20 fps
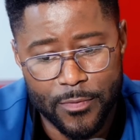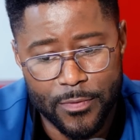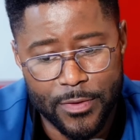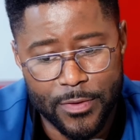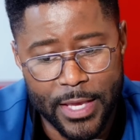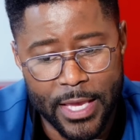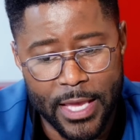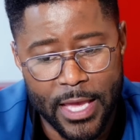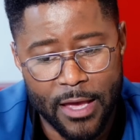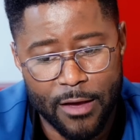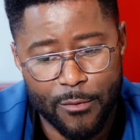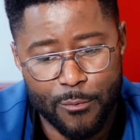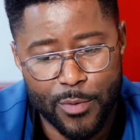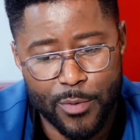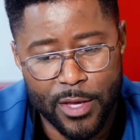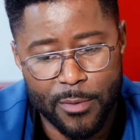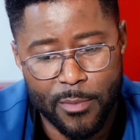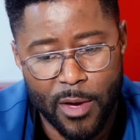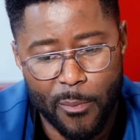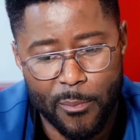They have
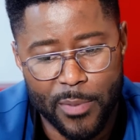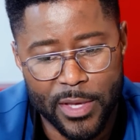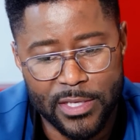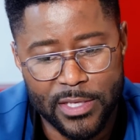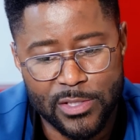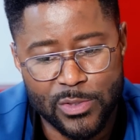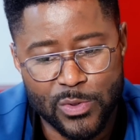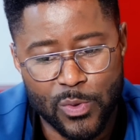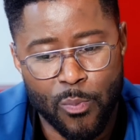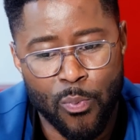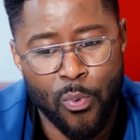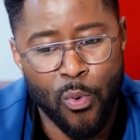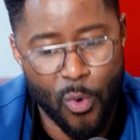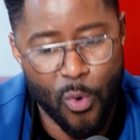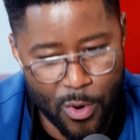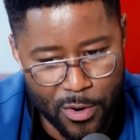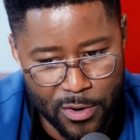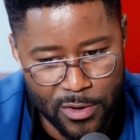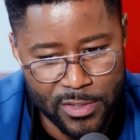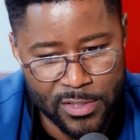been my biggest
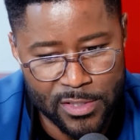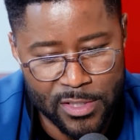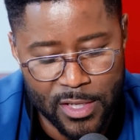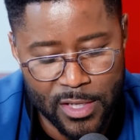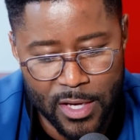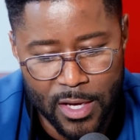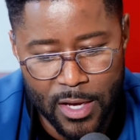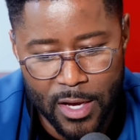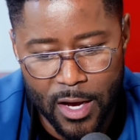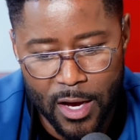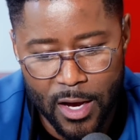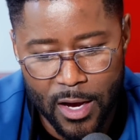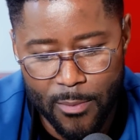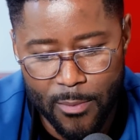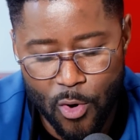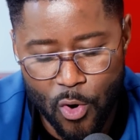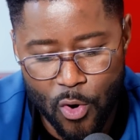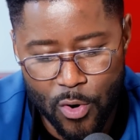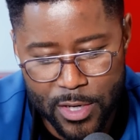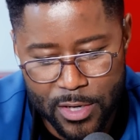supporters
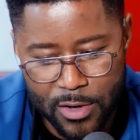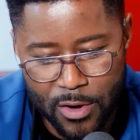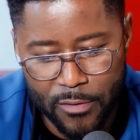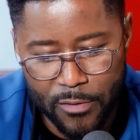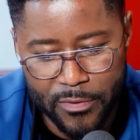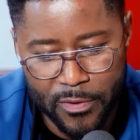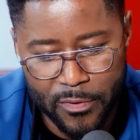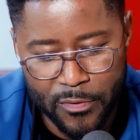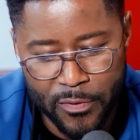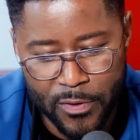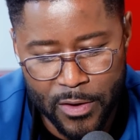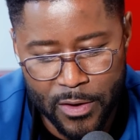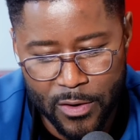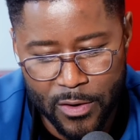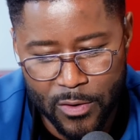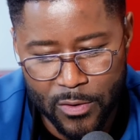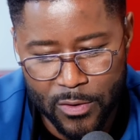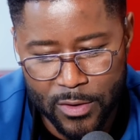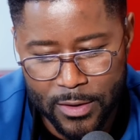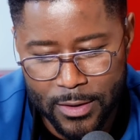on and off the
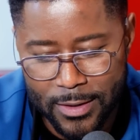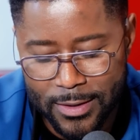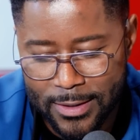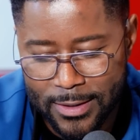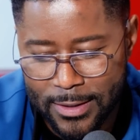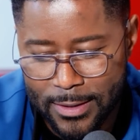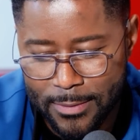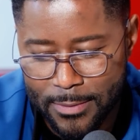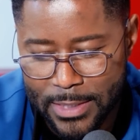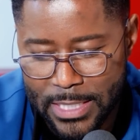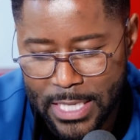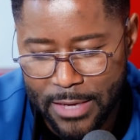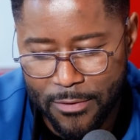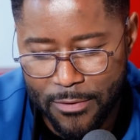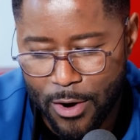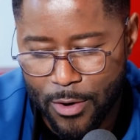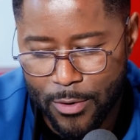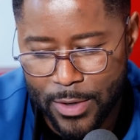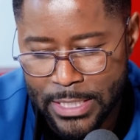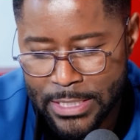field, and they've
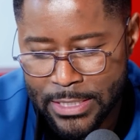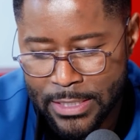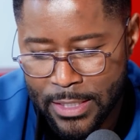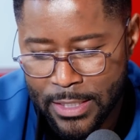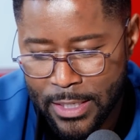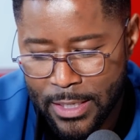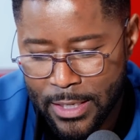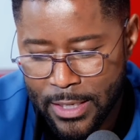always